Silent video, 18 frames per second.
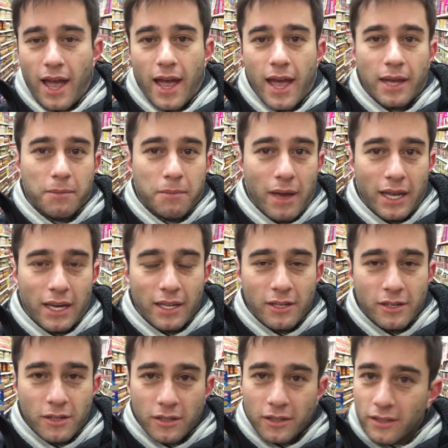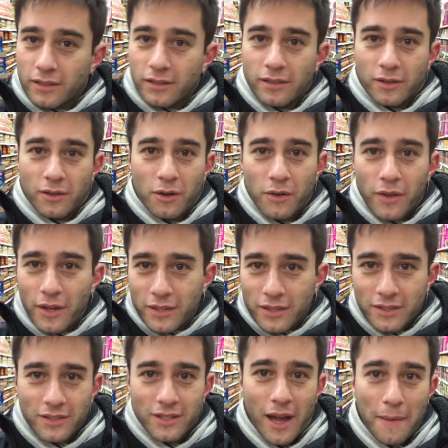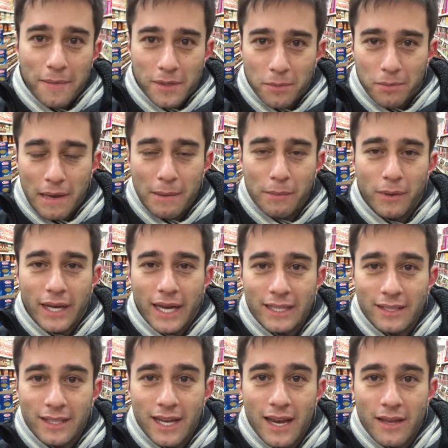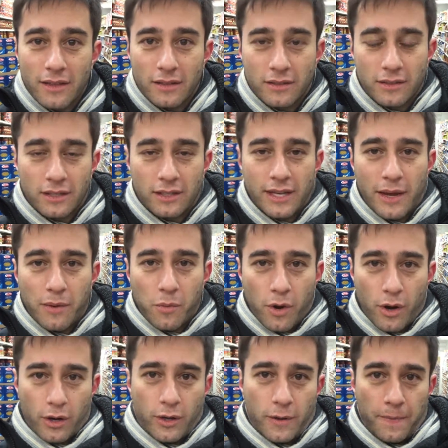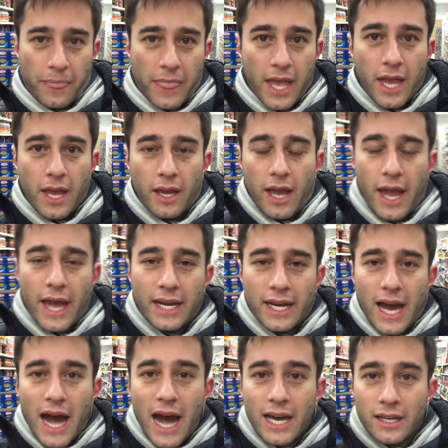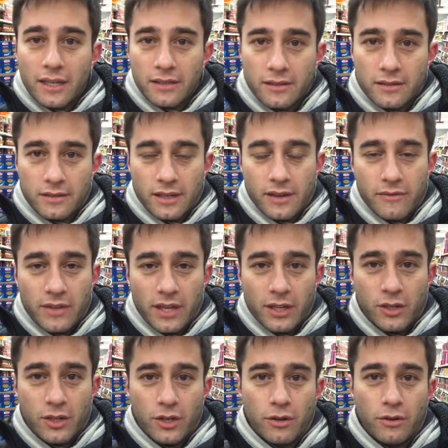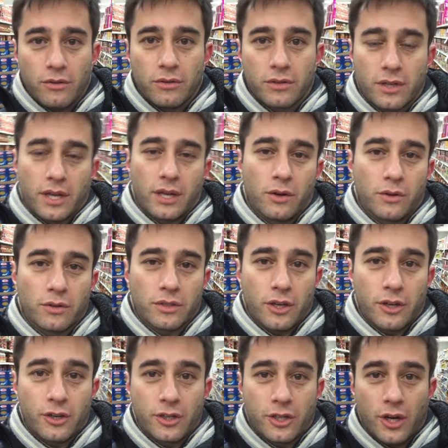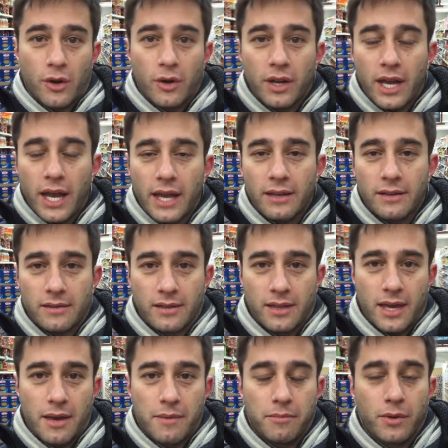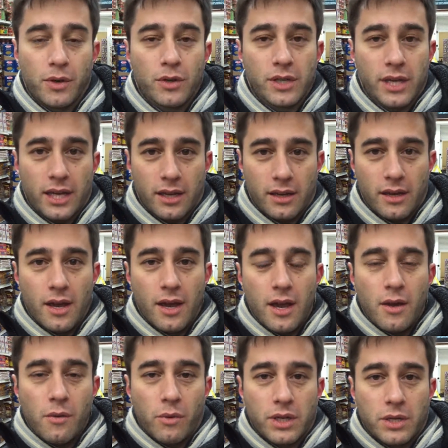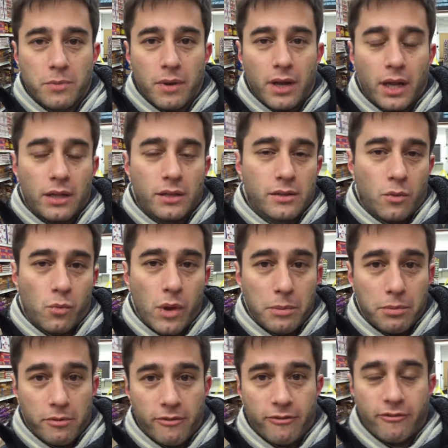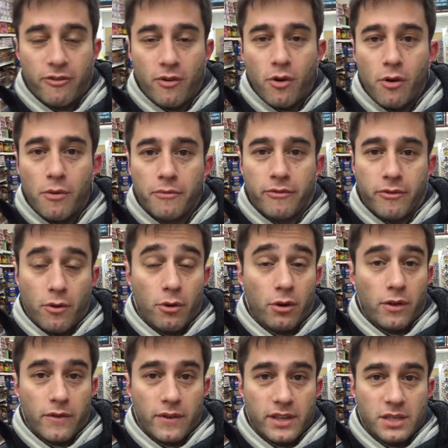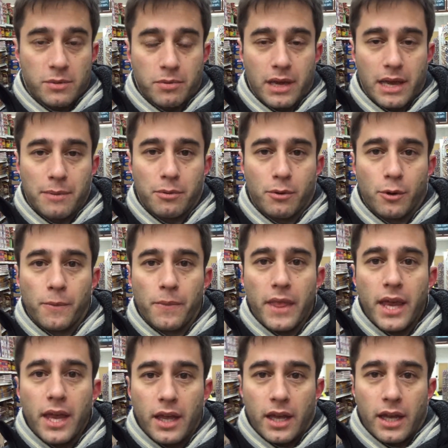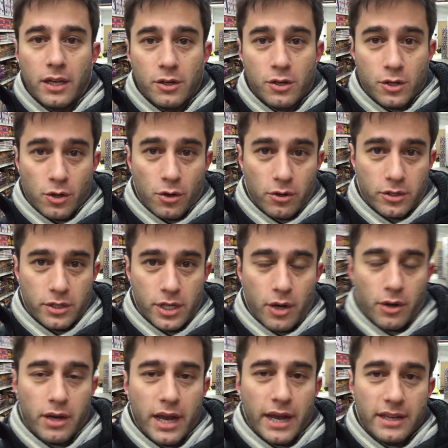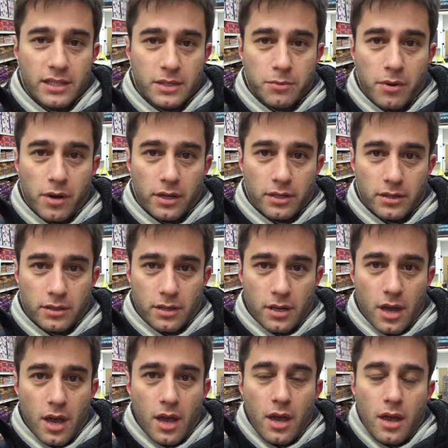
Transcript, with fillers: and managers and all those types of people get together to network. And artists, if they choose, can also showcase their music, which means we perform for all of these people in short showcase spots.